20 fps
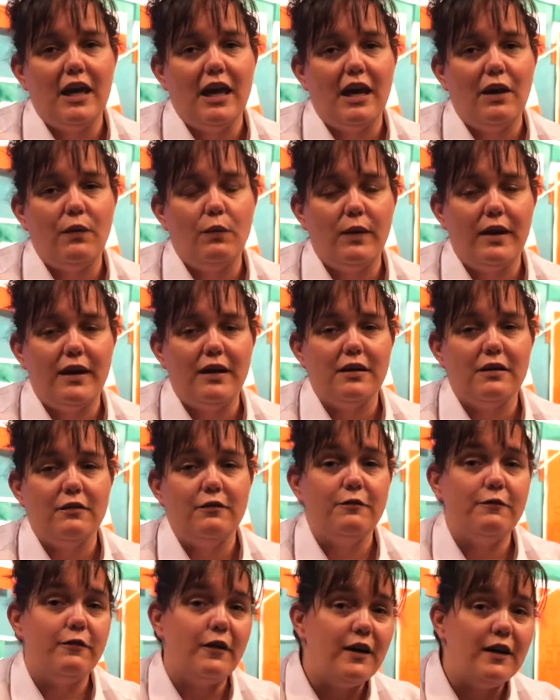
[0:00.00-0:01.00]
a week
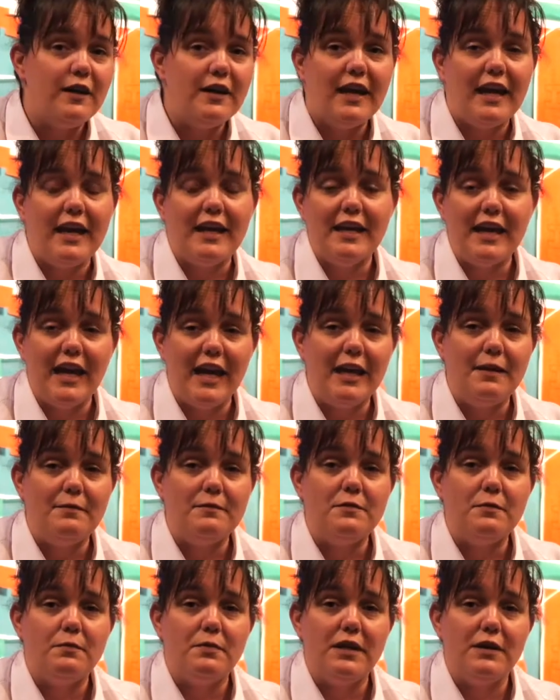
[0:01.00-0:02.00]
of fun and
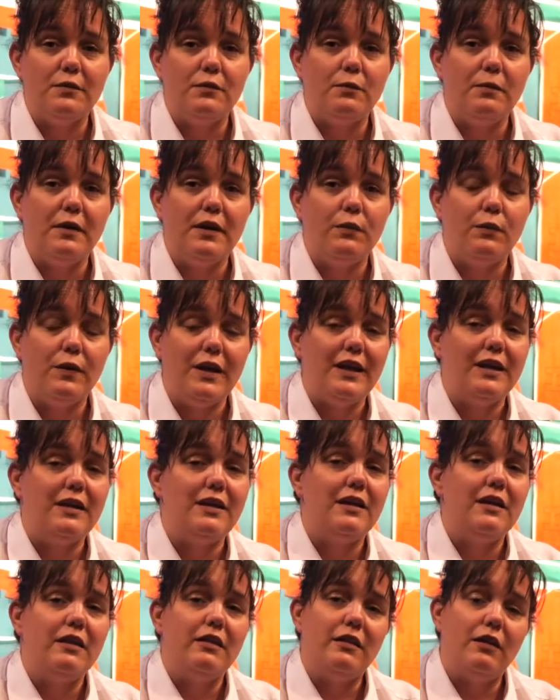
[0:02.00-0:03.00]
games, but it will be a
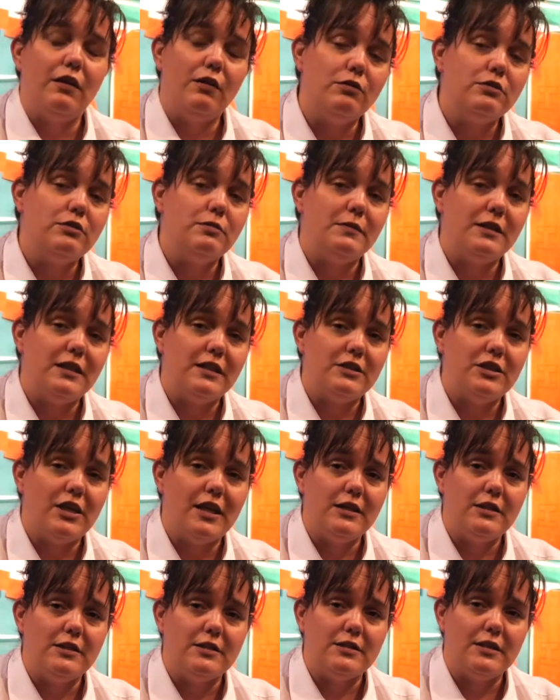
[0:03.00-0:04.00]
week that ultimately
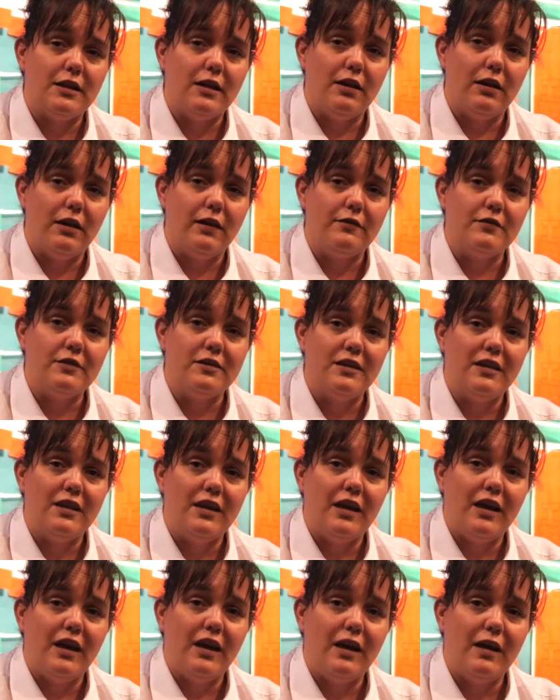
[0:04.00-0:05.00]
changes their lives
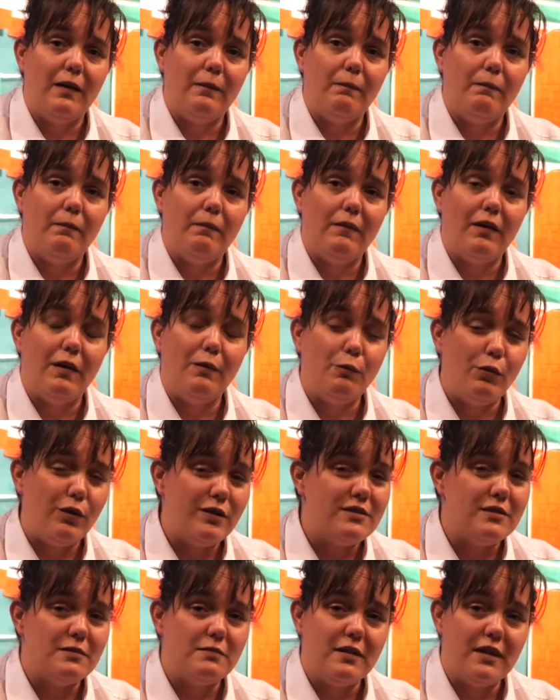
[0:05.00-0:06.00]
and
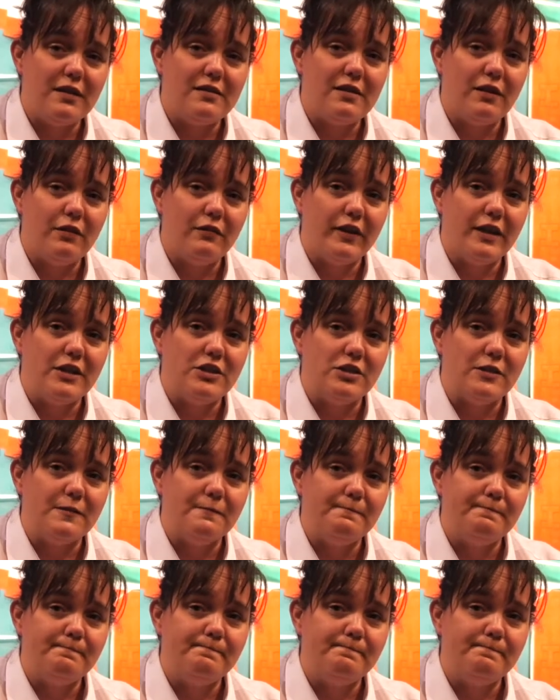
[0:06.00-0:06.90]
brings them their salvation.